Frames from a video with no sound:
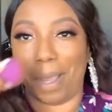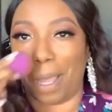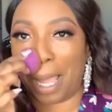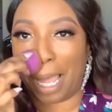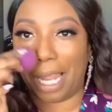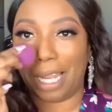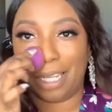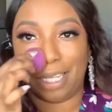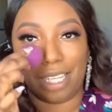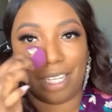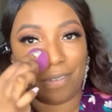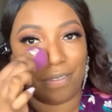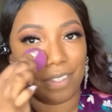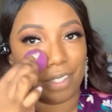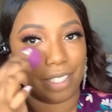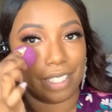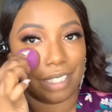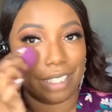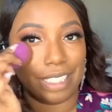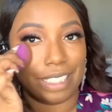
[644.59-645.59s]
I love a
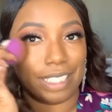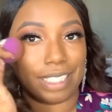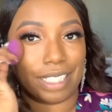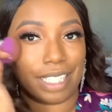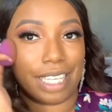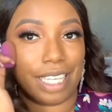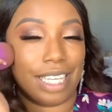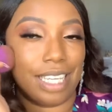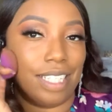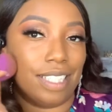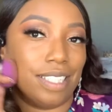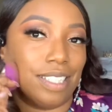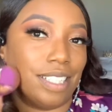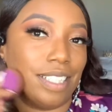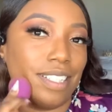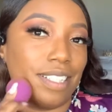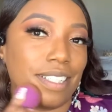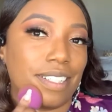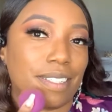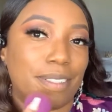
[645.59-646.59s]
good skin
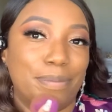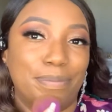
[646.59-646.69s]
look.